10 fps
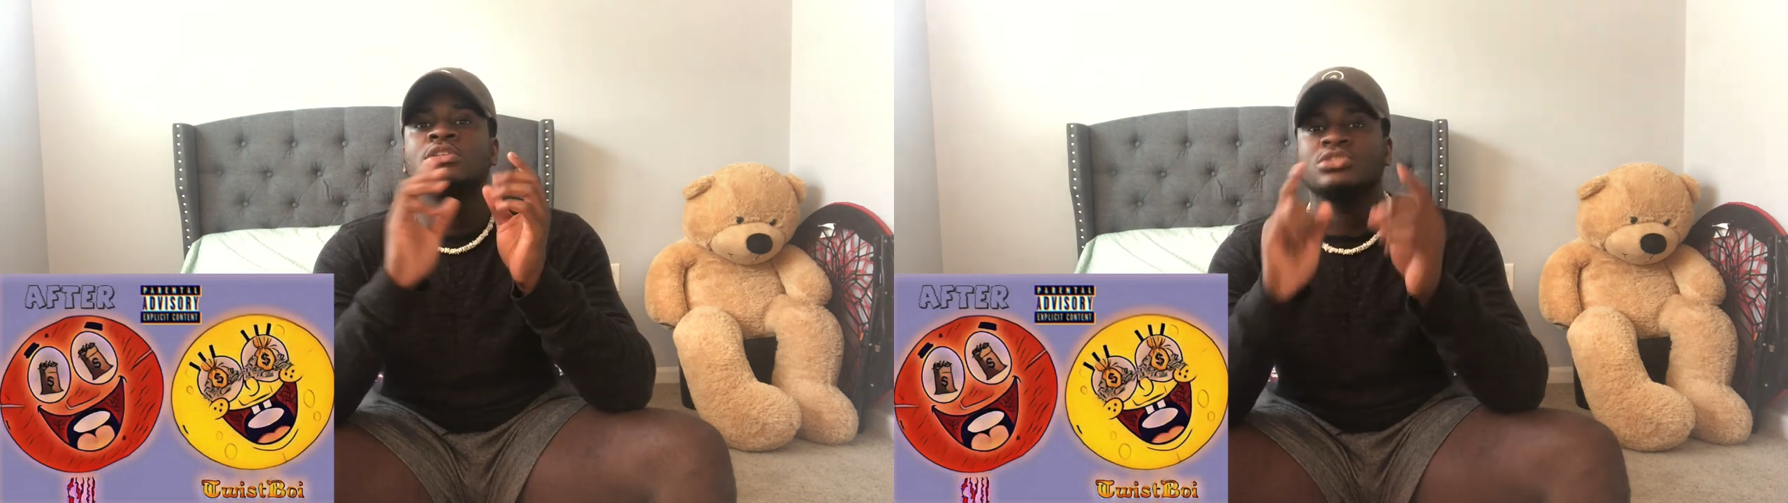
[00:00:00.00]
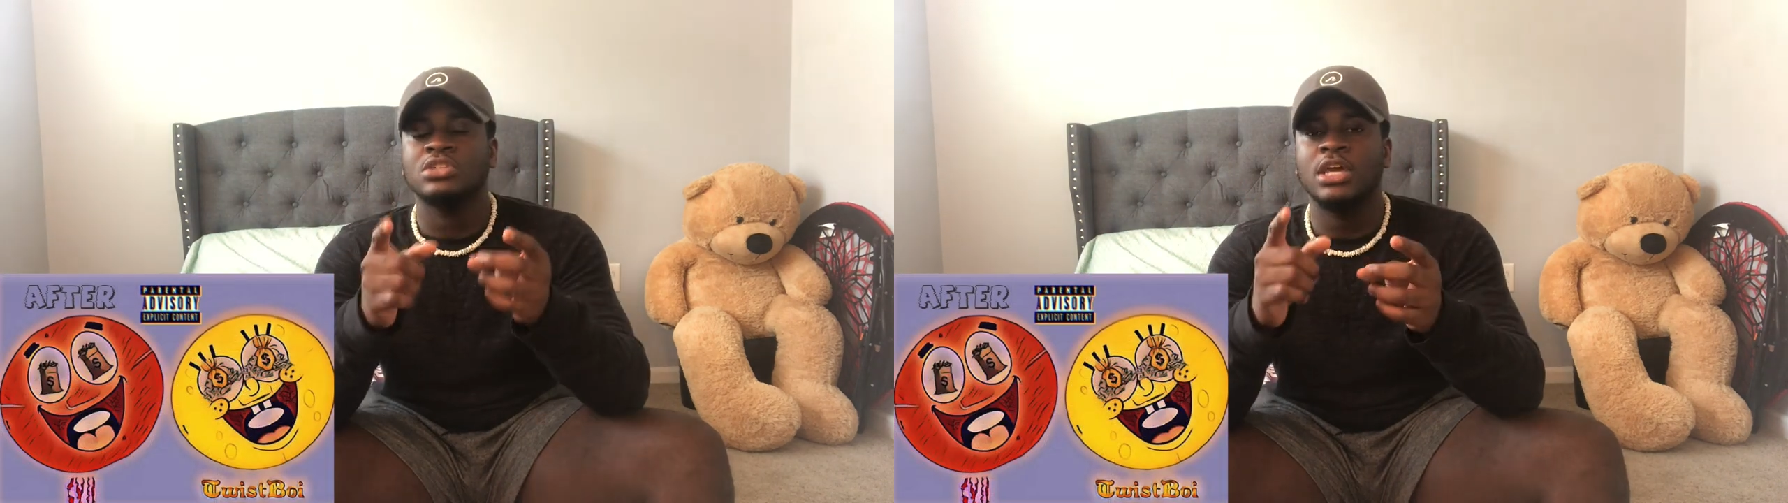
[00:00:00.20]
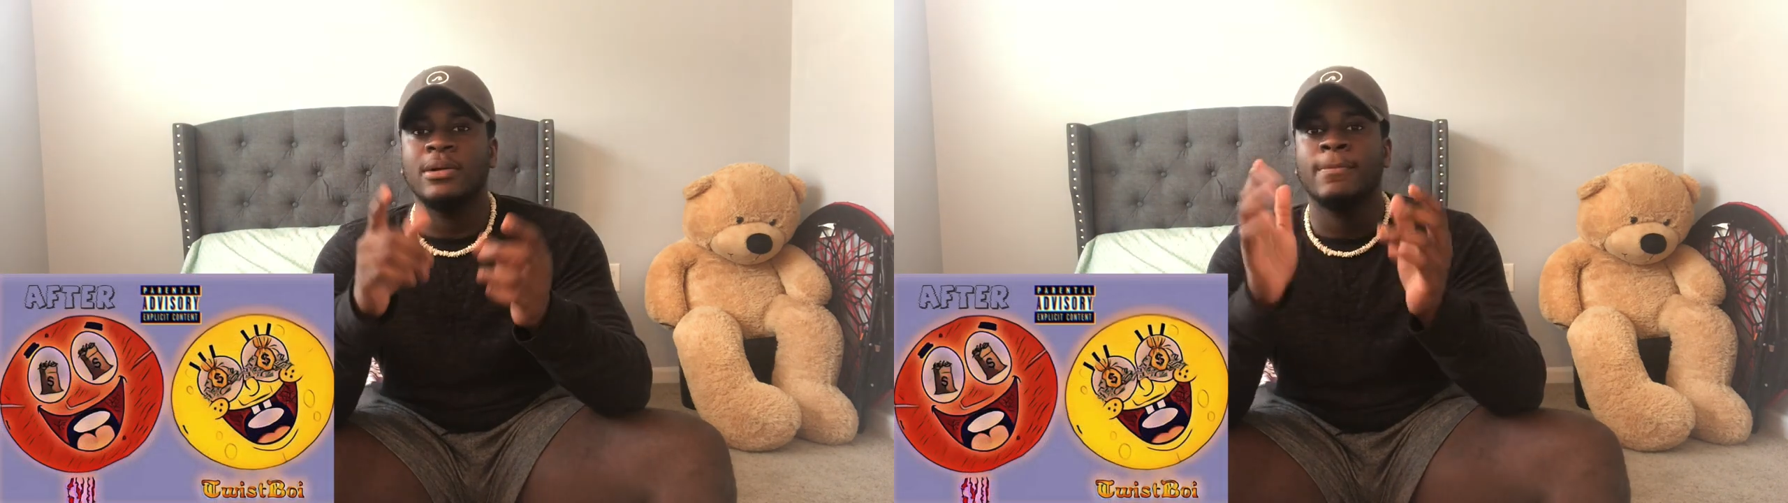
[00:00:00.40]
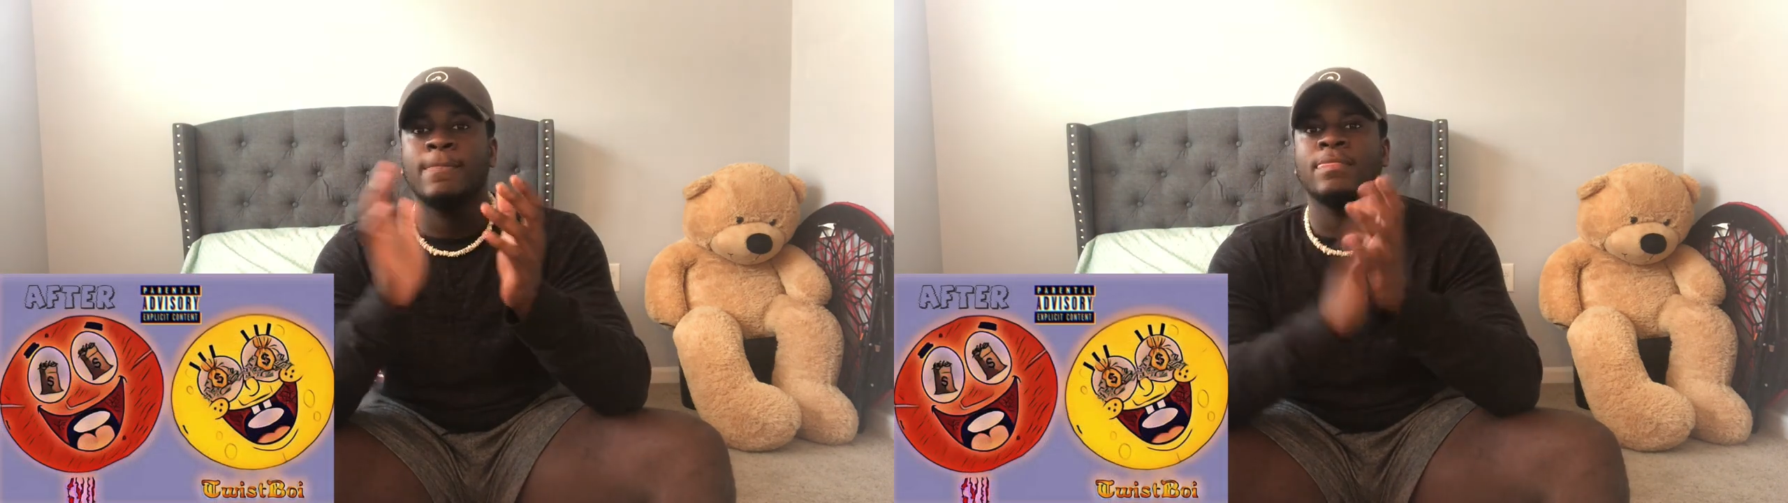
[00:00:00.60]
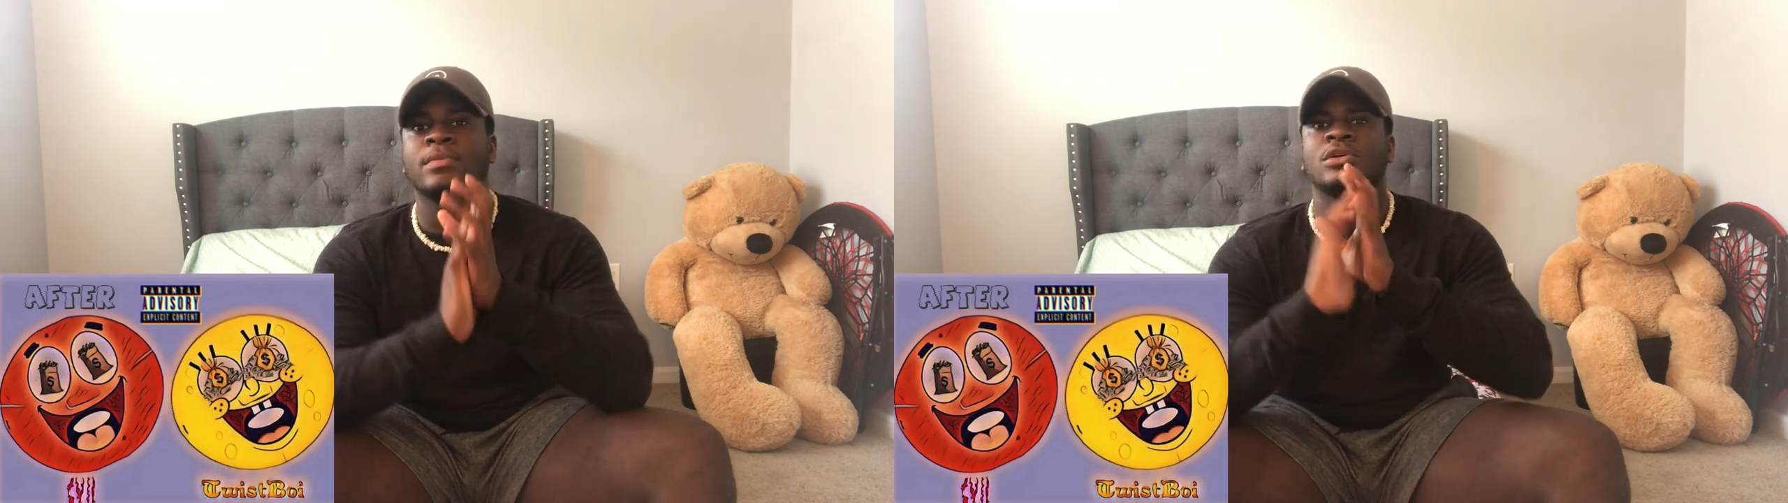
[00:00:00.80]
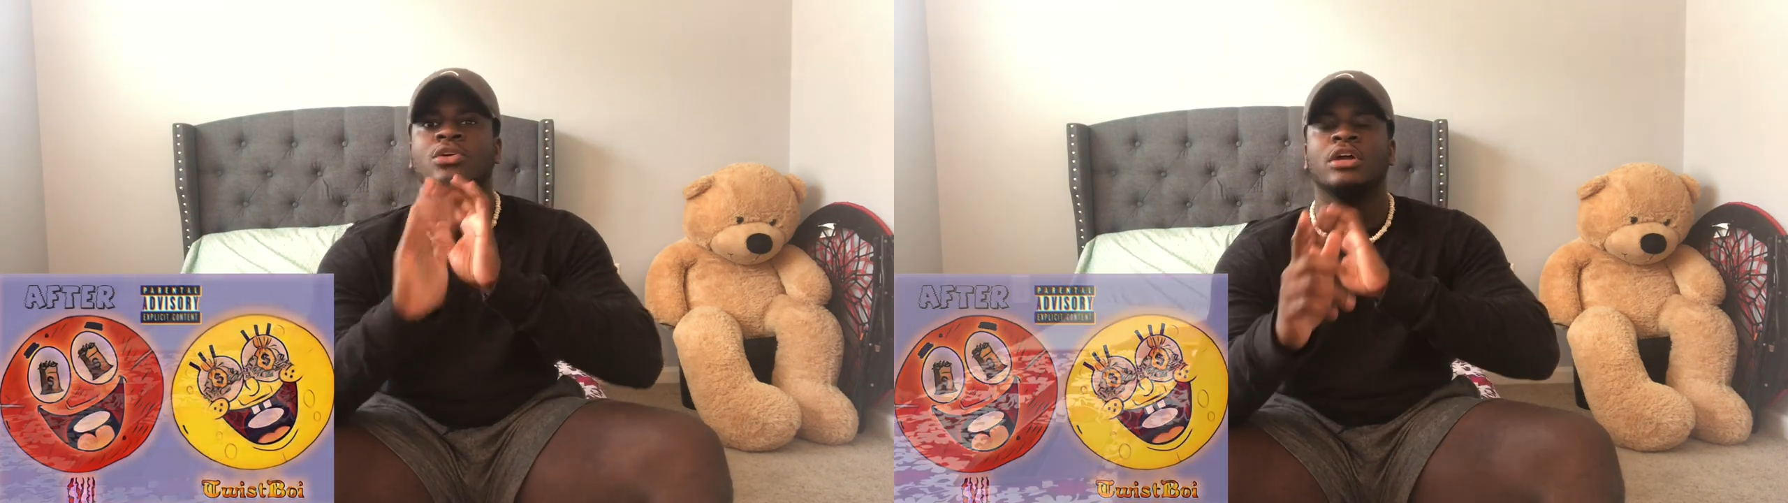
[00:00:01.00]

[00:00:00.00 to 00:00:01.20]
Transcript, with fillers: So yeah, go